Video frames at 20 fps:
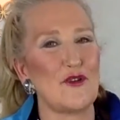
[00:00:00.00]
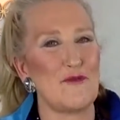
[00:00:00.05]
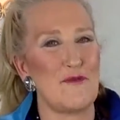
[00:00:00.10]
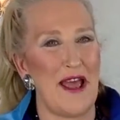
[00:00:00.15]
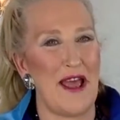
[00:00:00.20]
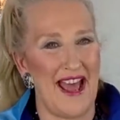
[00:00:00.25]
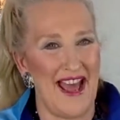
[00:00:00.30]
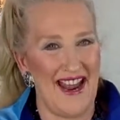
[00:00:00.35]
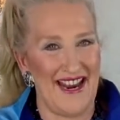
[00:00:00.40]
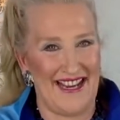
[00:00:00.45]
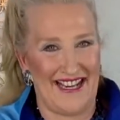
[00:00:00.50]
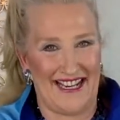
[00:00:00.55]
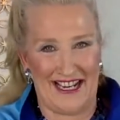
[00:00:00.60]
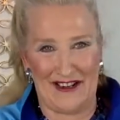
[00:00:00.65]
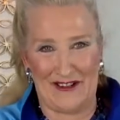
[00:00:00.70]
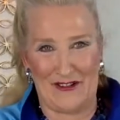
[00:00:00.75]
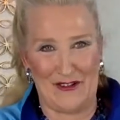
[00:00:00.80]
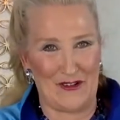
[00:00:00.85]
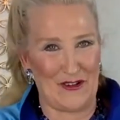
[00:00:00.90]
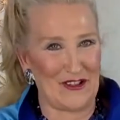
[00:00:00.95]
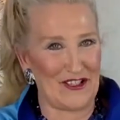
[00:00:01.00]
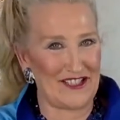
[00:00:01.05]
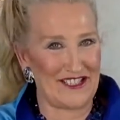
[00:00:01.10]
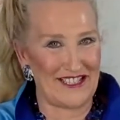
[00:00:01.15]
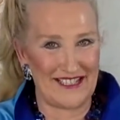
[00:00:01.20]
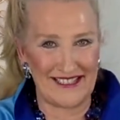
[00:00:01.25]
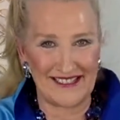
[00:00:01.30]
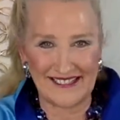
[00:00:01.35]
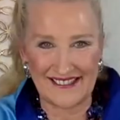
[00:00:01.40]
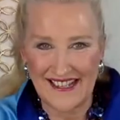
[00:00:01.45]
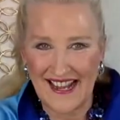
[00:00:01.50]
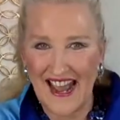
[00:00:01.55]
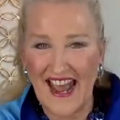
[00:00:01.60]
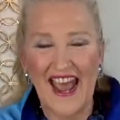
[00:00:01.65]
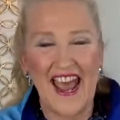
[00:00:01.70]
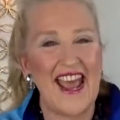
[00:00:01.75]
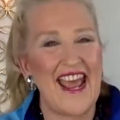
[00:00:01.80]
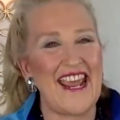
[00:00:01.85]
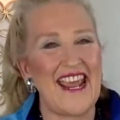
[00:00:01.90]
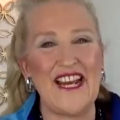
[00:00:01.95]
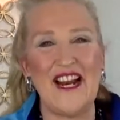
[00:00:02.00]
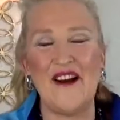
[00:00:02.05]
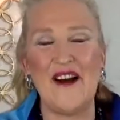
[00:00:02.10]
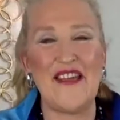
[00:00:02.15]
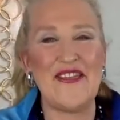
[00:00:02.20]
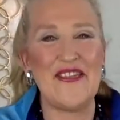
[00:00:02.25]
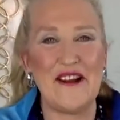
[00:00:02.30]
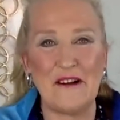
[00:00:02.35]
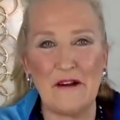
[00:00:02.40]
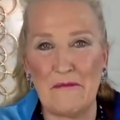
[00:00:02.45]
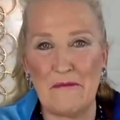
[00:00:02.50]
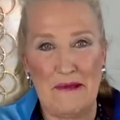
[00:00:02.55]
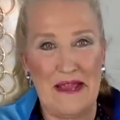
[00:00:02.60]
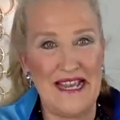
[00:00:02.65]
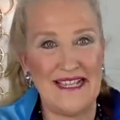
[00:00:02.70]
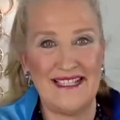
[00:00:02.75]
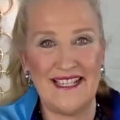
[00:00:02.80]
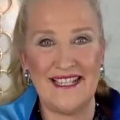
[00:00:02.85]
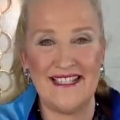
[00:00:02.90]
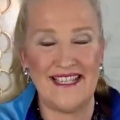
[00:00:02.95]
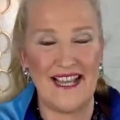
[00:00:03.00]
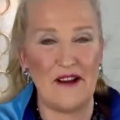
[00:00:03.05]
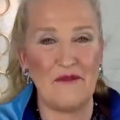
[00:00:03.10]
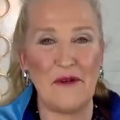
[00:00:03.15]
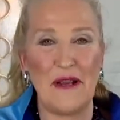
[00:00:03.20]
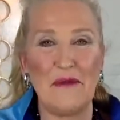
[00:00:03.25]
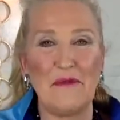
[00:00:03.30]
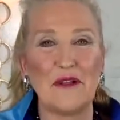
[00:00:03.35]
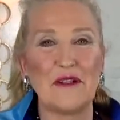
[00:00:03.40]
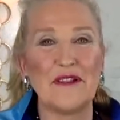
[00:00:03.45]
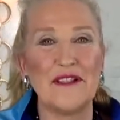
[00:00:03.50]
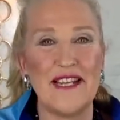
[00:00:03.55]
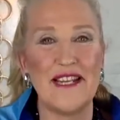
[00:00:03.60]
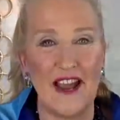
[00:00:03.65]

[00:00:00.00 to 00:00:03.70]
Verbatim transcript: dramatic and gorgeous you know and there are pieces that we will